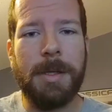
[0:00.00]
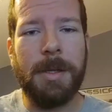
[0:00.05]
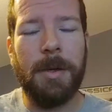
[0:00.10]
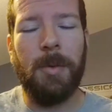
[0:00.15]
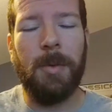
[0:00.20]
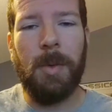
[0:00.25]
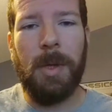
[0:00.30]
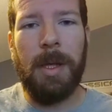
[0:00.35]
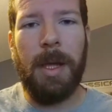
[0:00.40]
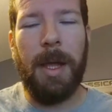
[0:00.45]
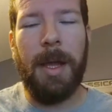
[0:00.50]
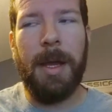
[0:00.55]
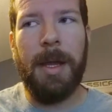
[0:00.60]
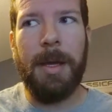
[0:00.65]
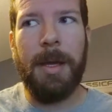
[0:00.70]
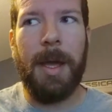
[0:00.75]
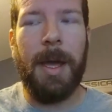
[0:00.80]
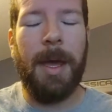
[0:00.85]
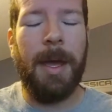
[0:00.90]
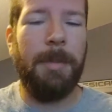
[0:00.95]
So we
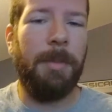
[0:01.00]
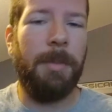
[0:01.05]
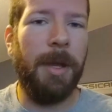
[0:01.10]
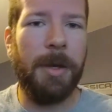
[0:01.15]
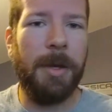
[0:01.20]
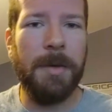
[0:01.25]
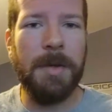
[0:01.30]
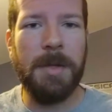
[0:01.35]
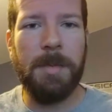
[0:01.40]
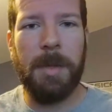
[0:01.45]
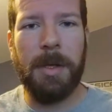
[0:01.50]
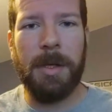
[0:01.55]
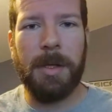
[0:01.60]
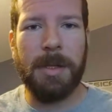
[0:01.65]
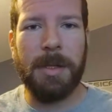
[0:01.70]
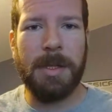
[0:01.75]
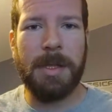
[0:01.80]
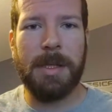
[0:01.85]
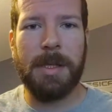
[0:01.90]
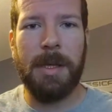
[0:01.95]
ate at Pecos
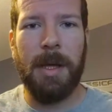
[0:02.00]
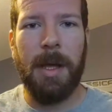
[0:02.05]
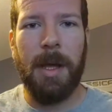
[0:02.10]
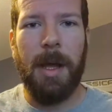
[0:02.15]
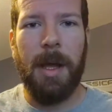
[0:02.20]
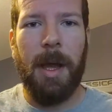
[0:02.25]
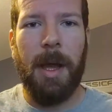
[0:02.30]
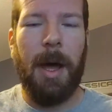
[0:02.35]
Bill's,